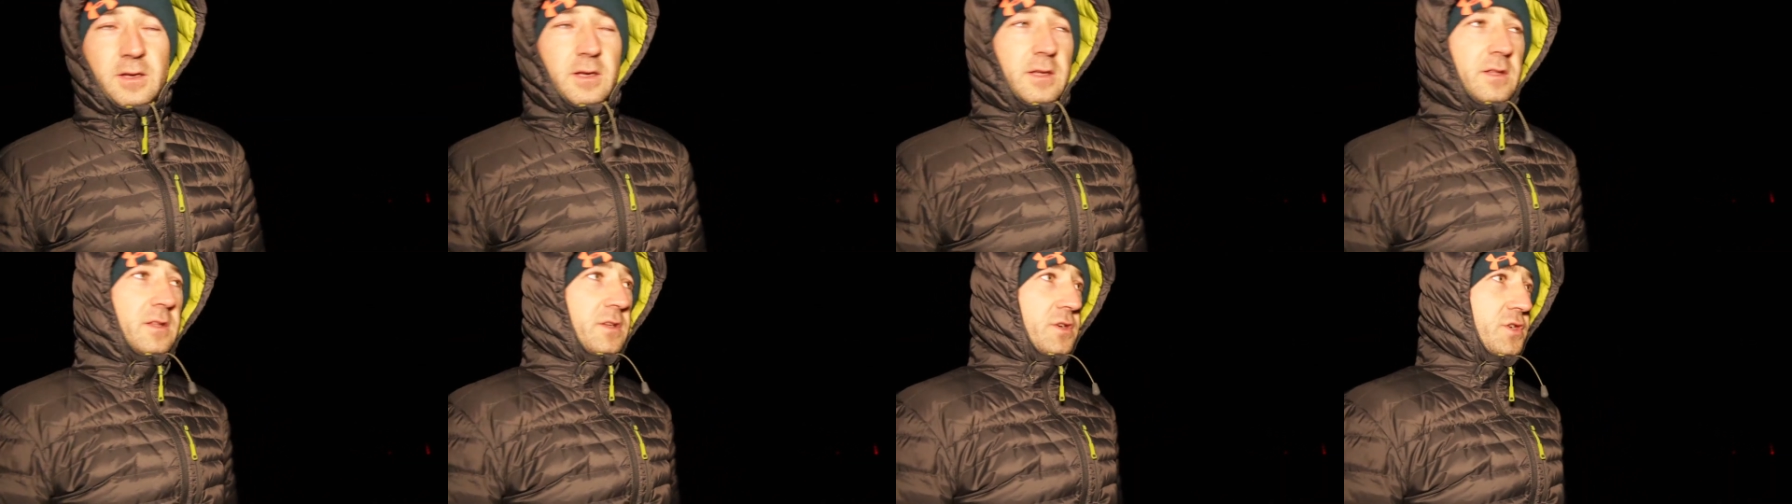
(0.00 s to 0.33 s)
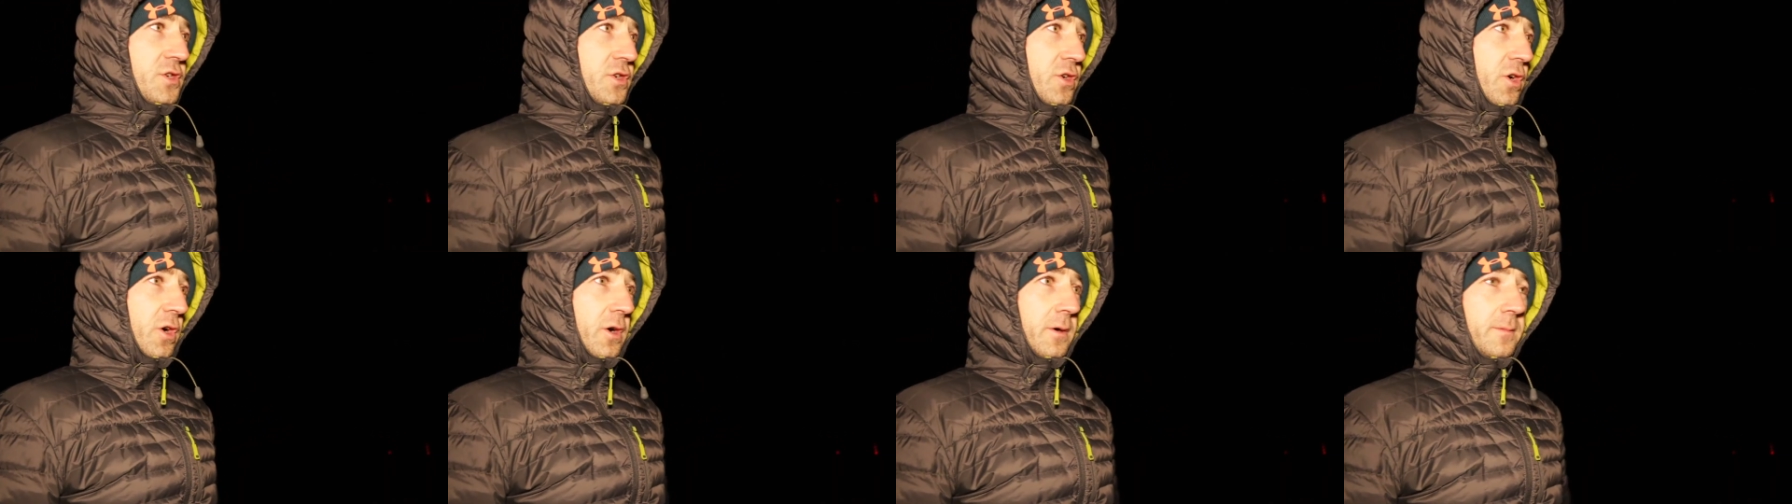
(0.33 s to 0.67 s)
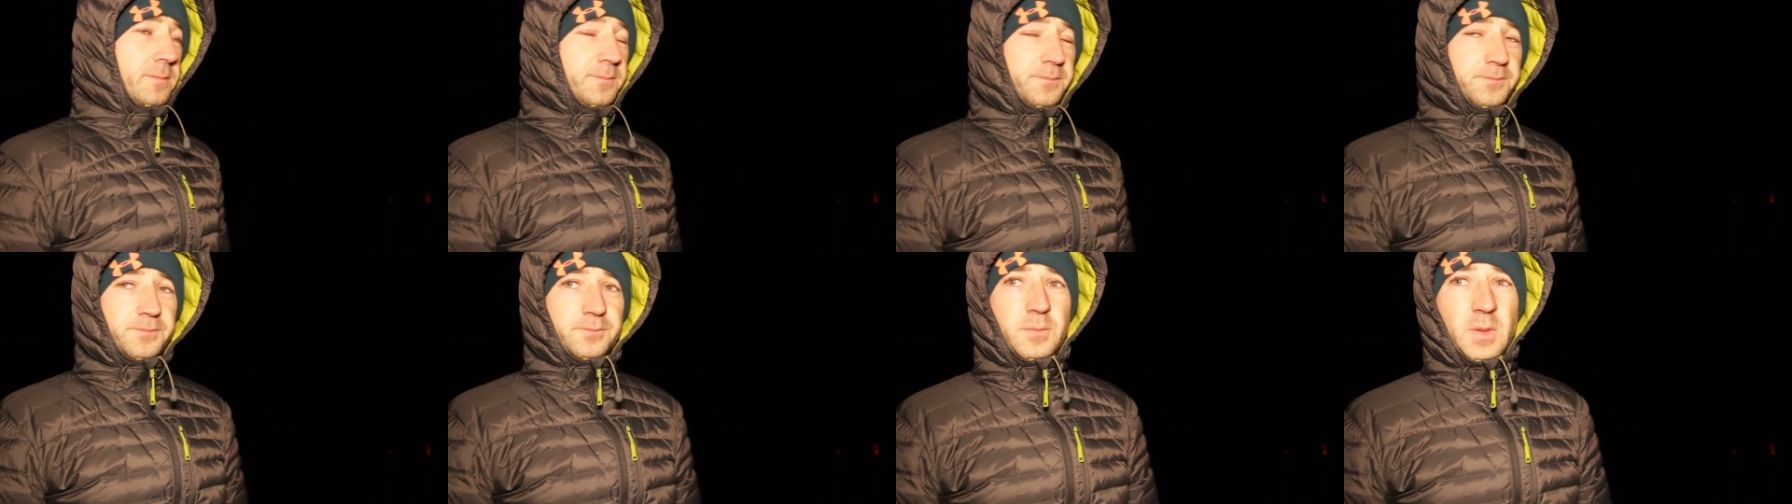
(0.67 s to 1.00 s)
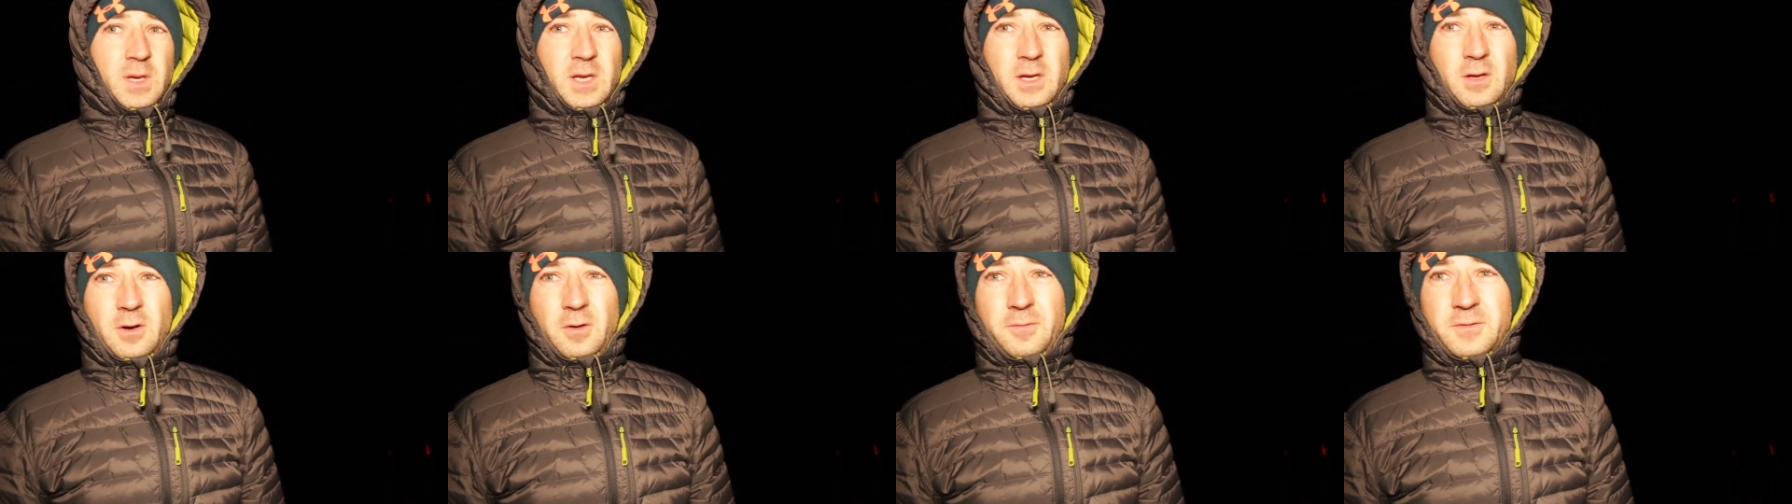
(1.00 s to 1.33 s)
in the shot.
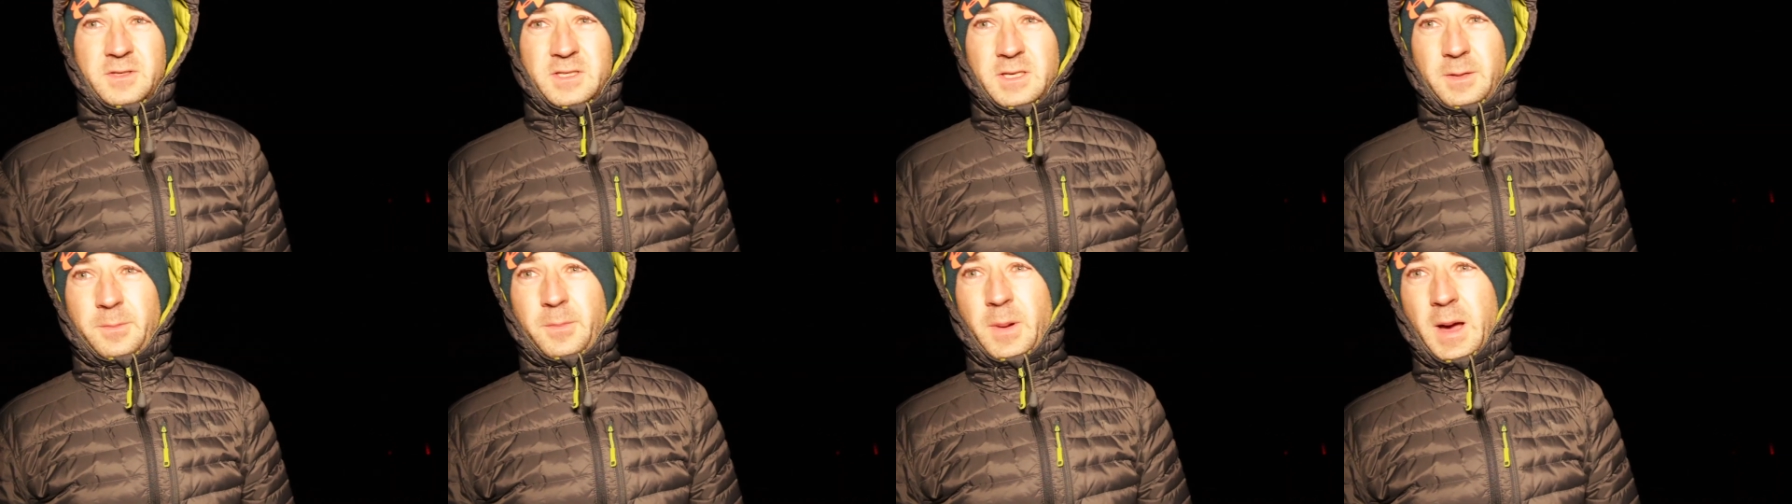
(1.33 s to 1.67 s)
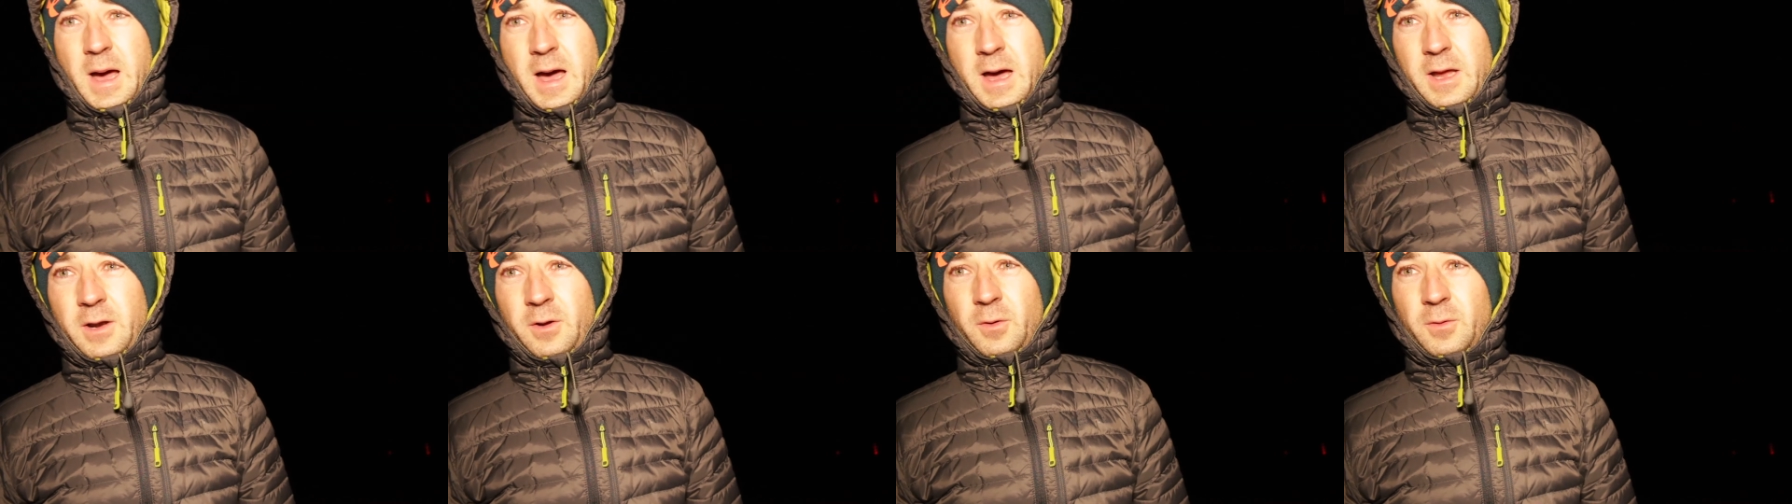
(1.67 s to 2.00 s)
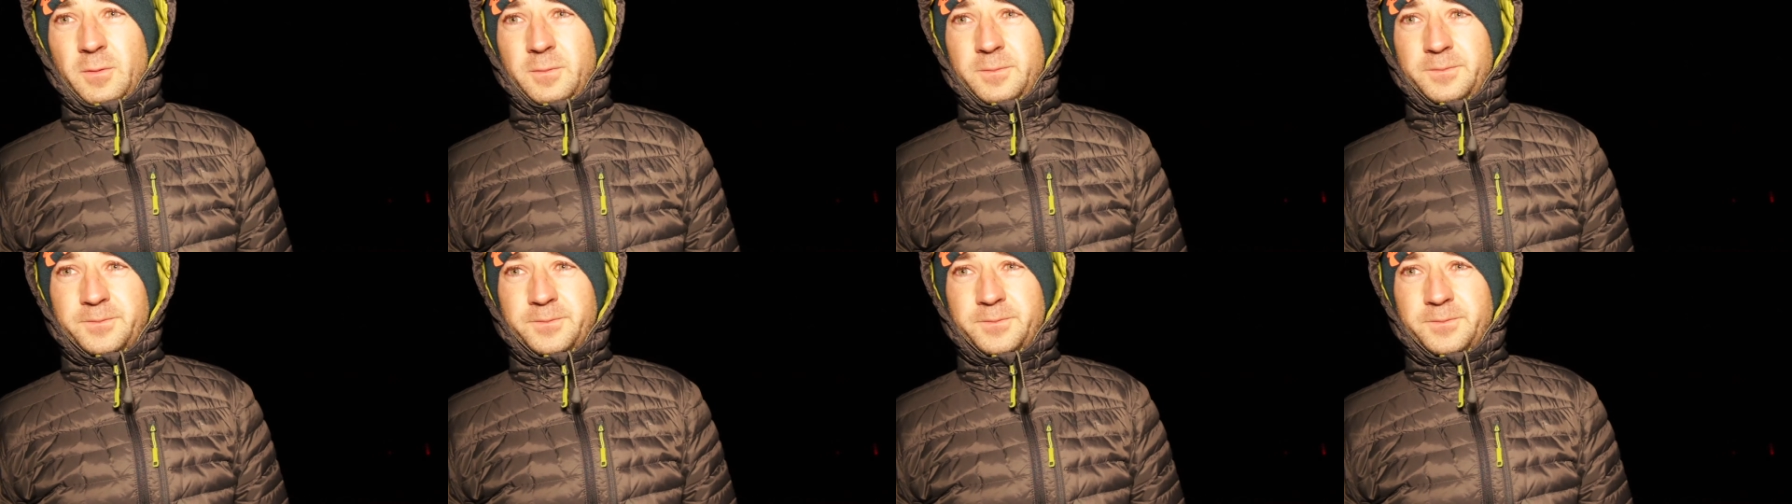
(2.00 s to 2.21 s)
But you can obviously panel